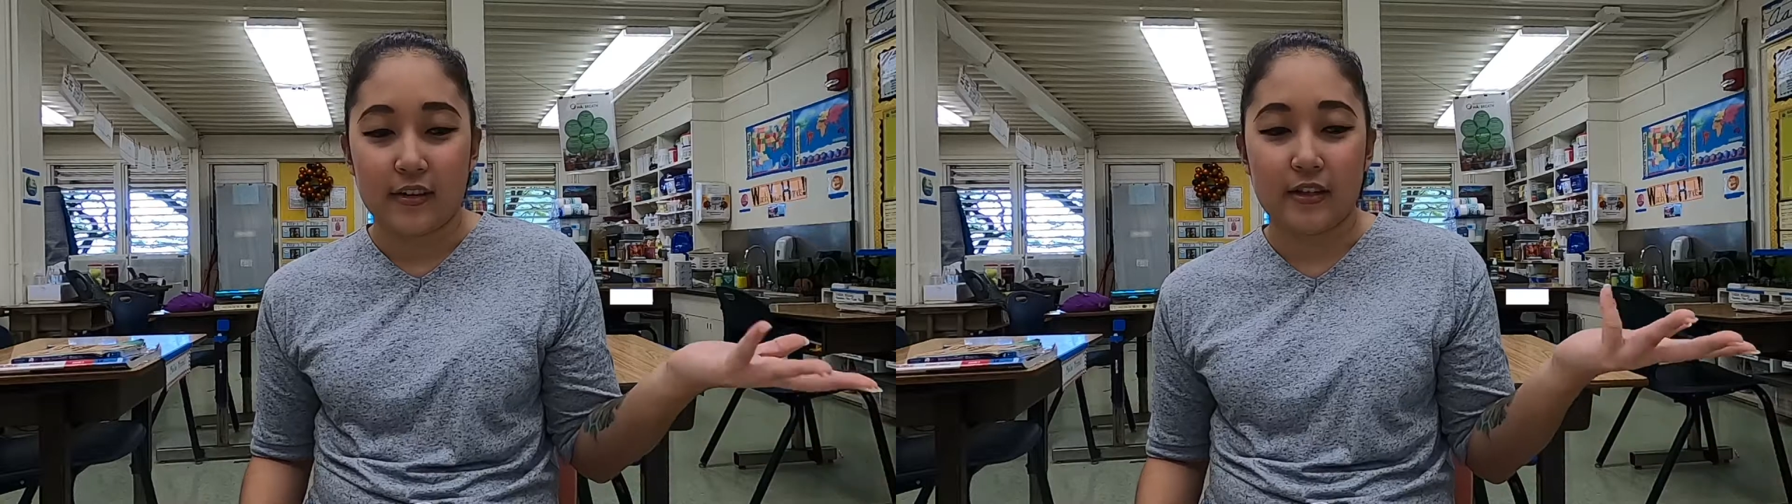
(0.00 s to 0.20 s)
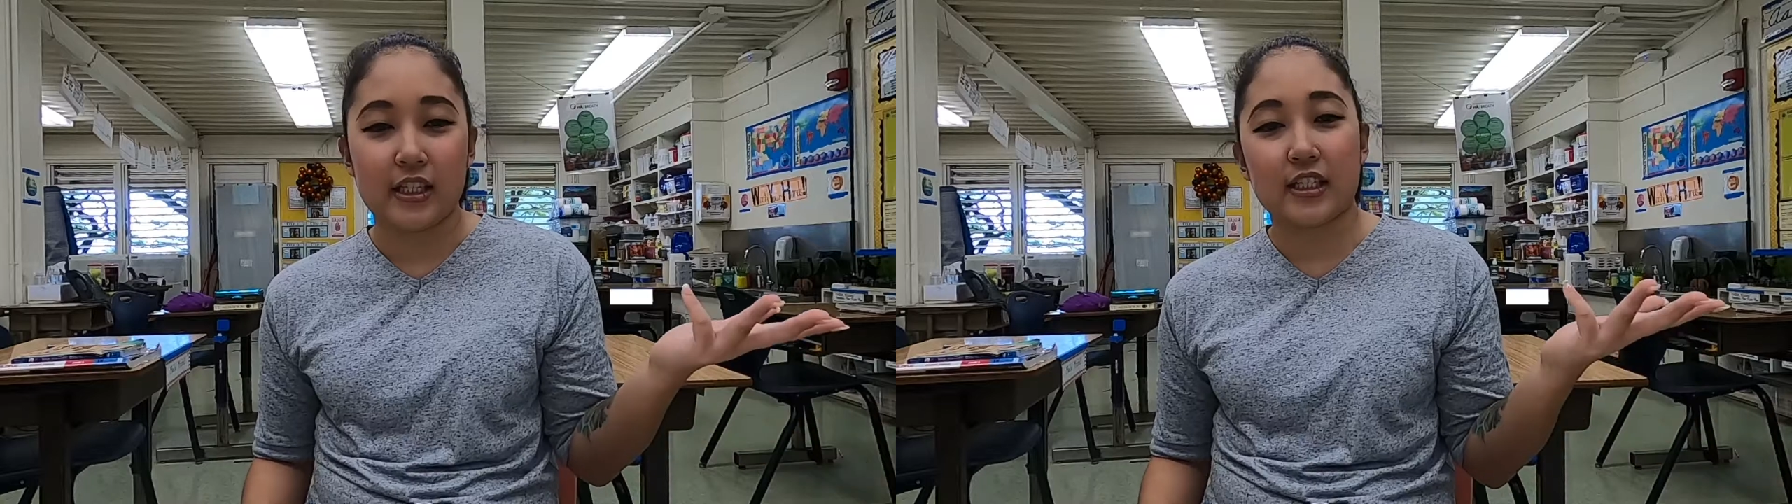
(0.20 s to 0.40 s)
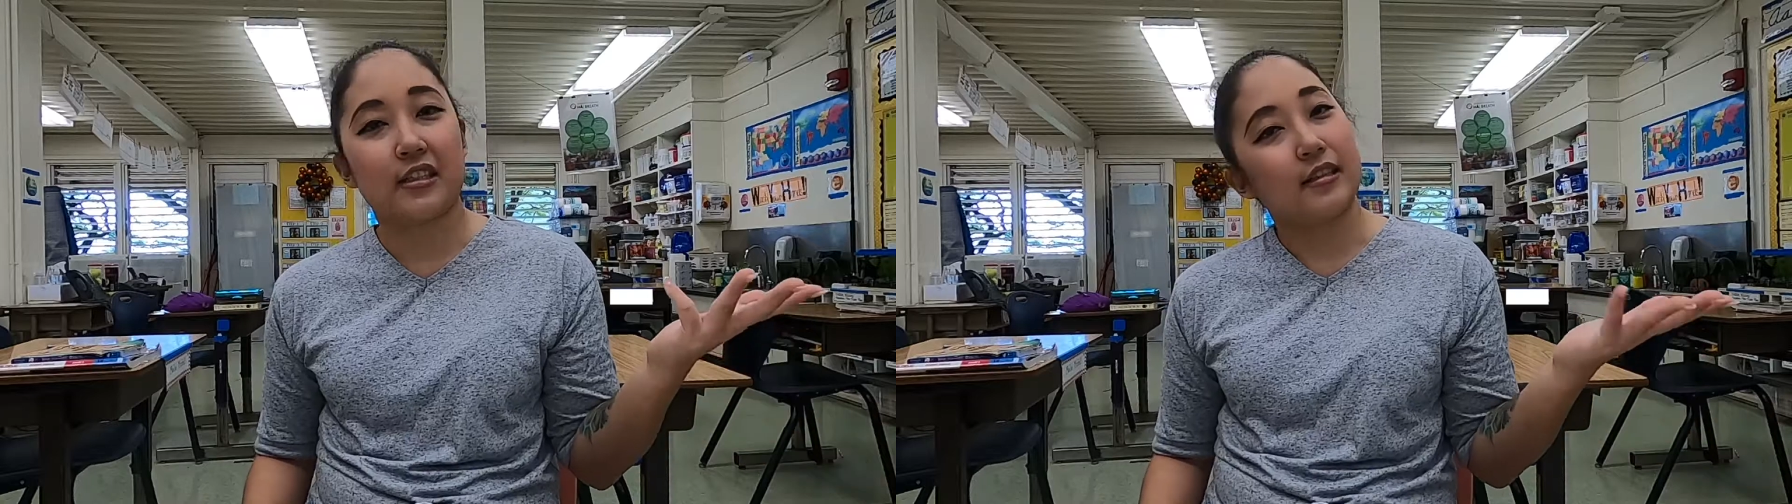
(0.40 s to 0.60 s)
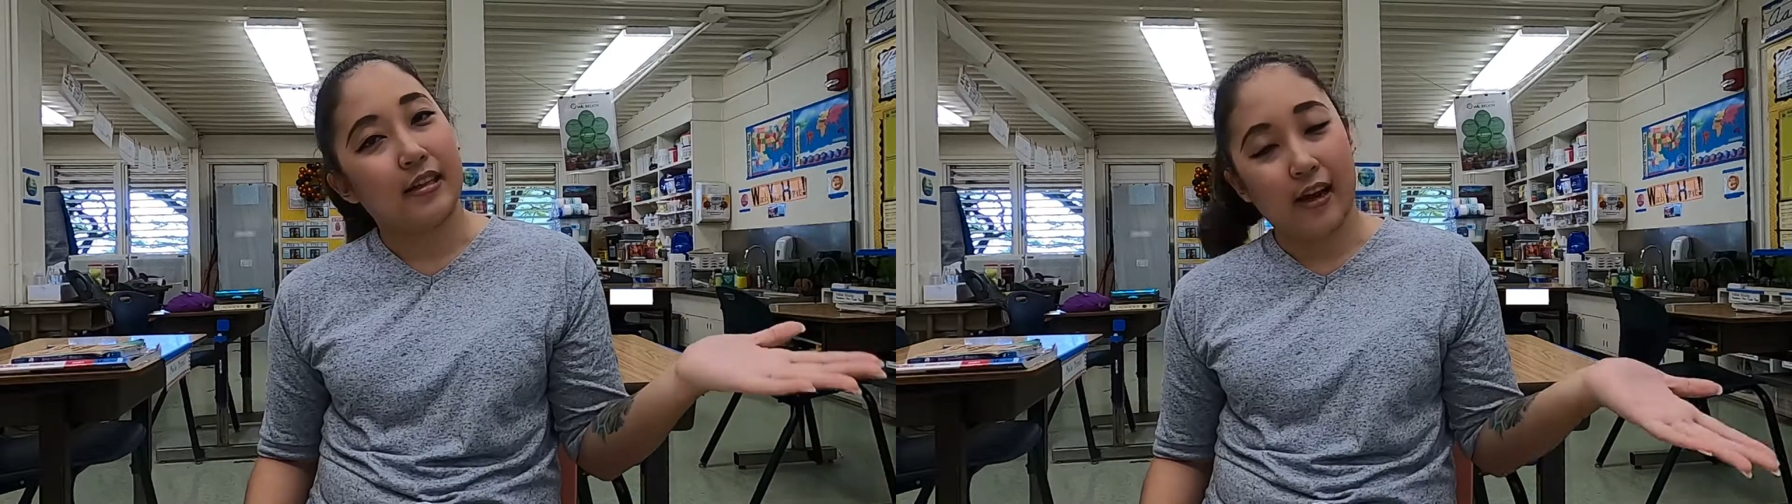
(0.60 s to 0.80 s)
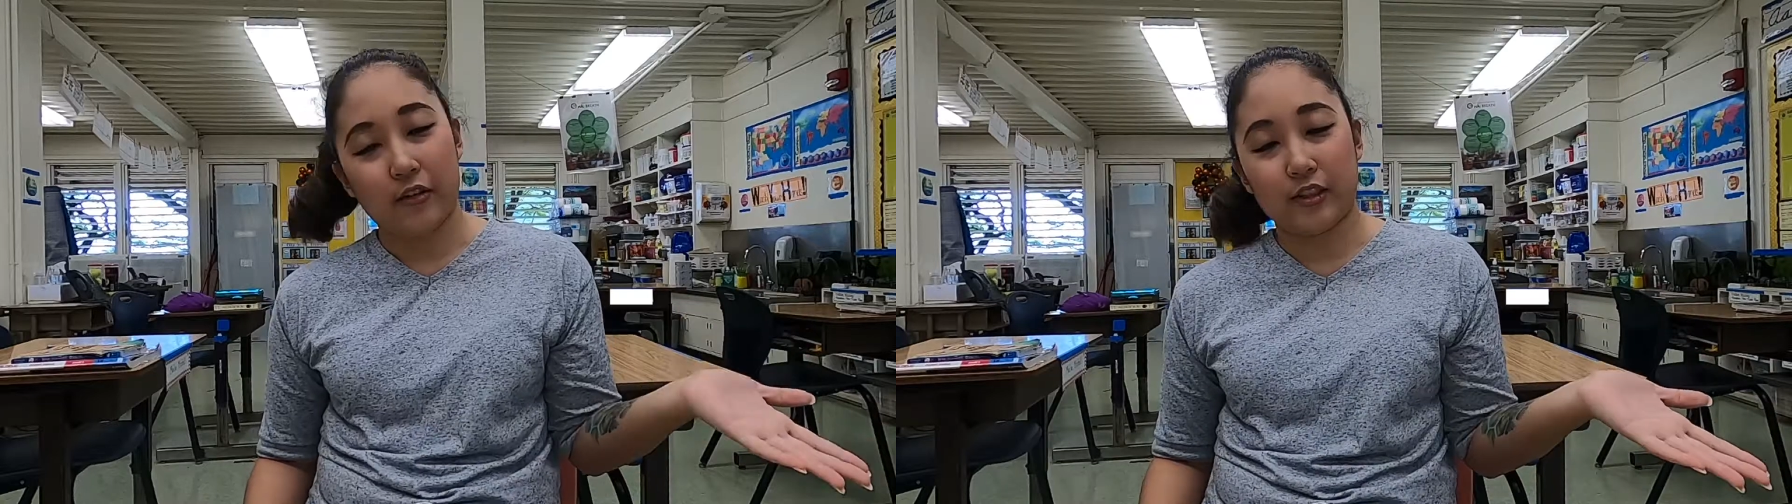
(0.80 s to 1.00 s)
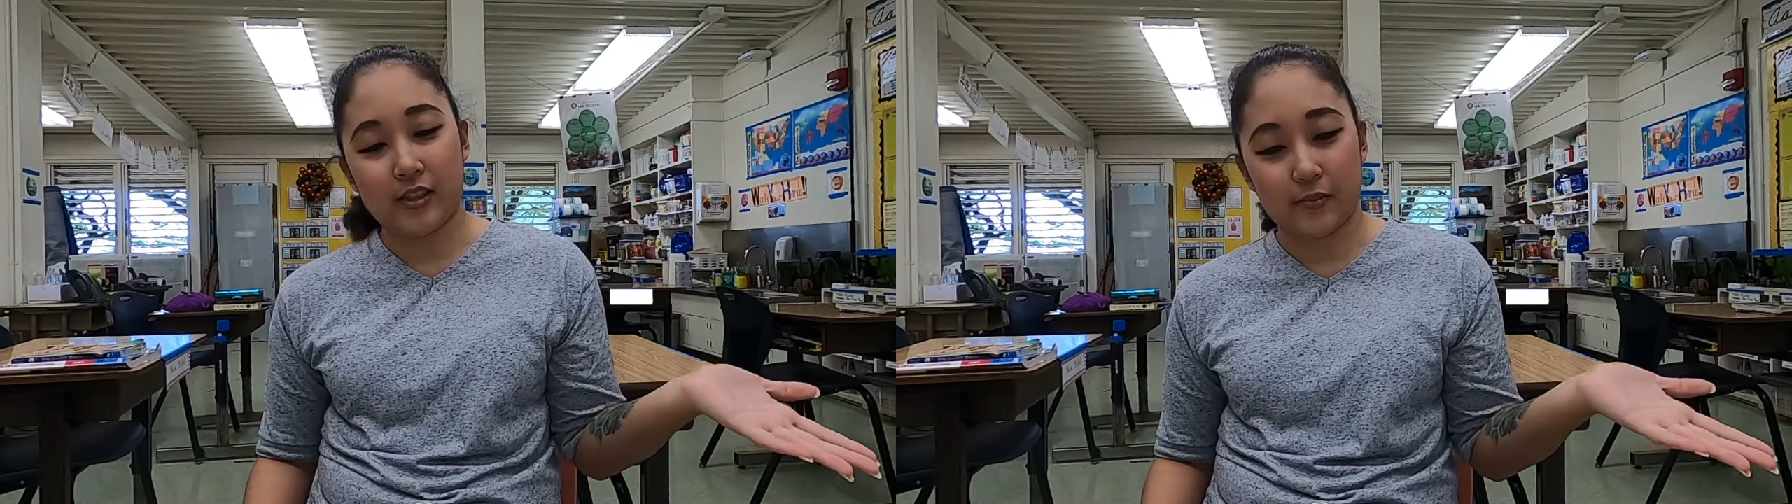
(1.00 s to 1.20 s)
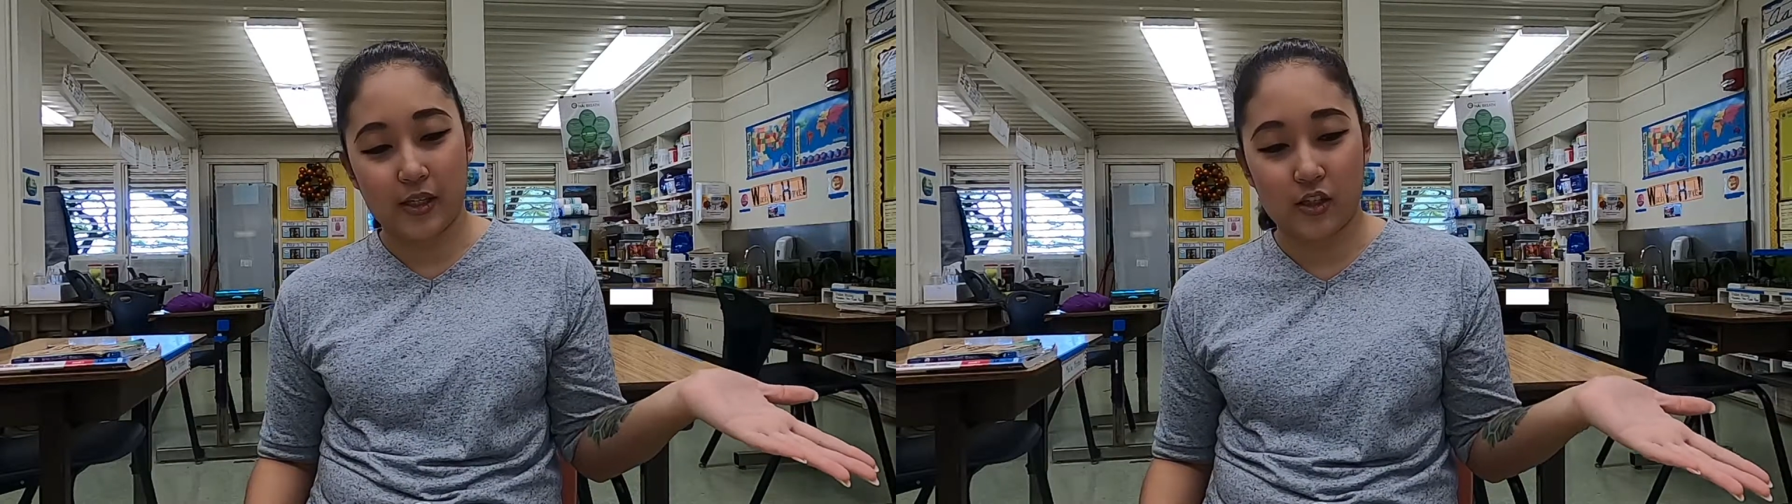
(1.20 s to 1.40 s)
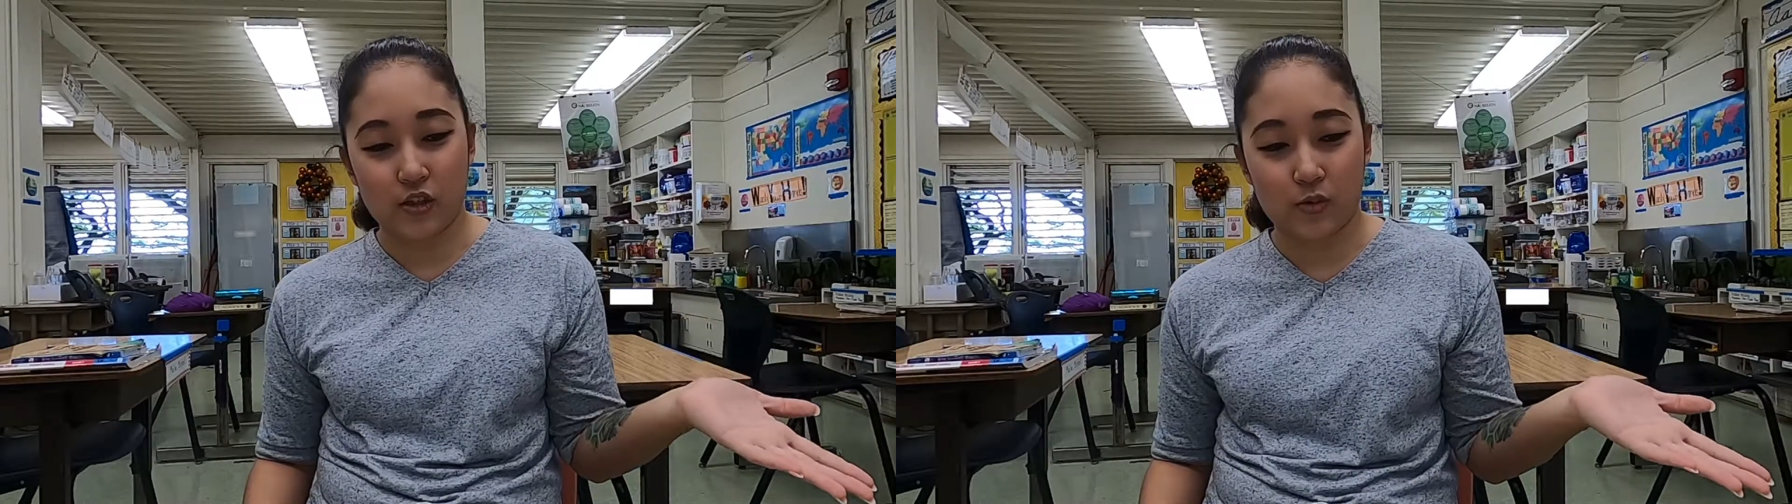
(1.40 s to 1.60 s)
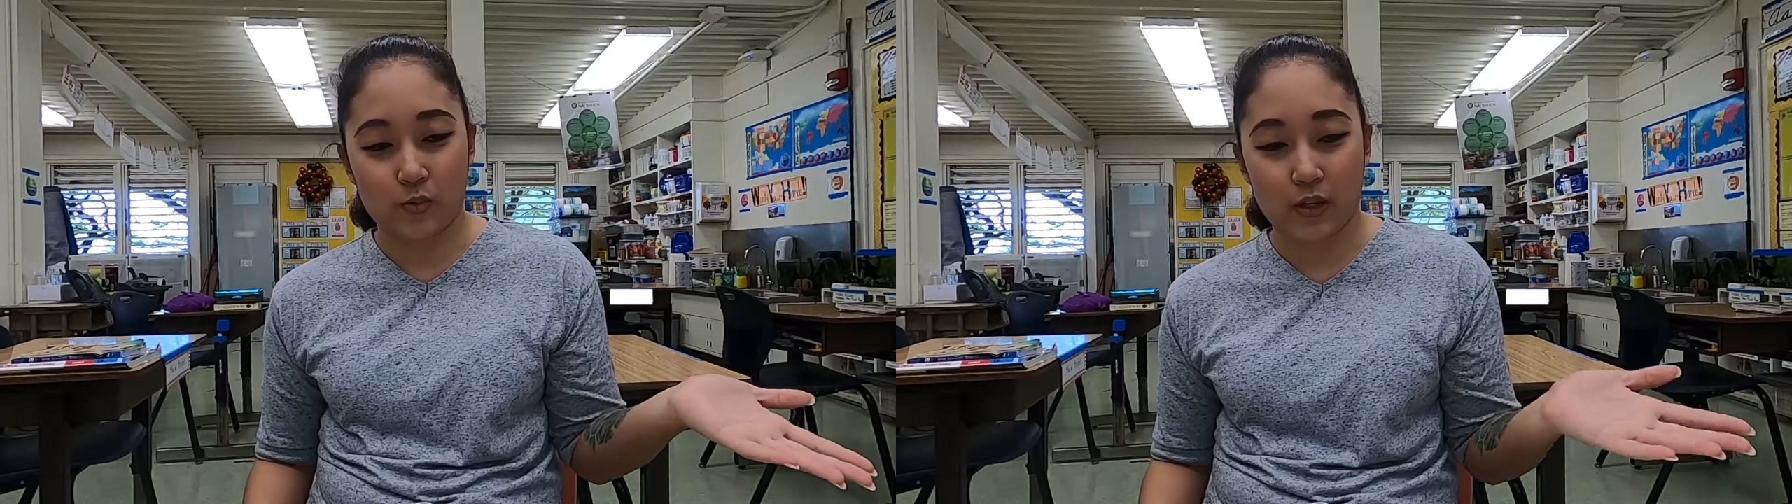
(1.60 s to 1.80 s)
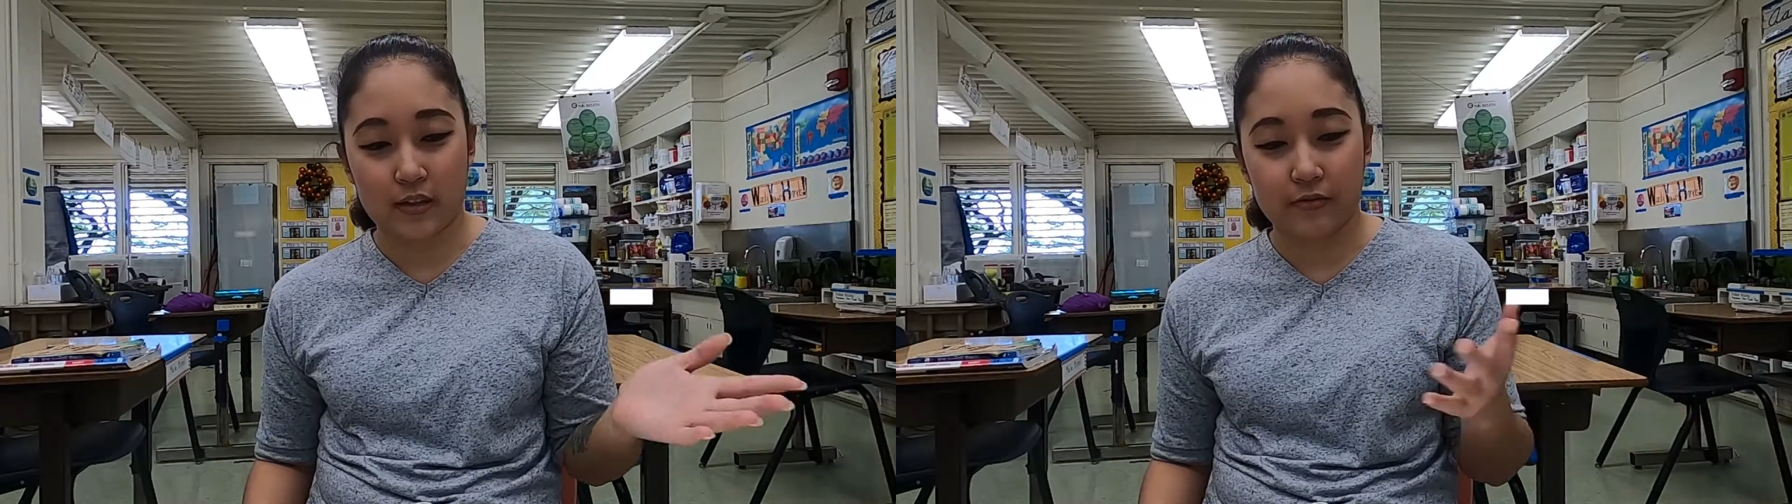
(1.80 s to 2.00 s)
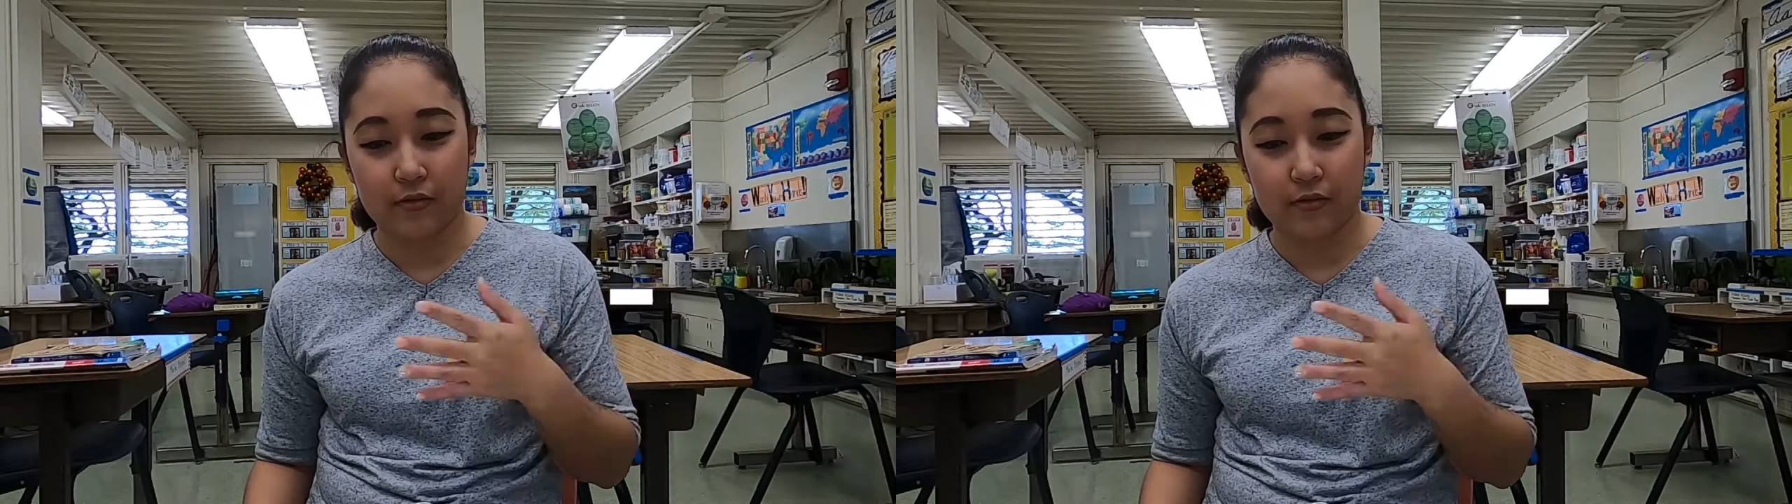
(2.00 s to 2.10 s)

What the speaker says: which is how some teachers work.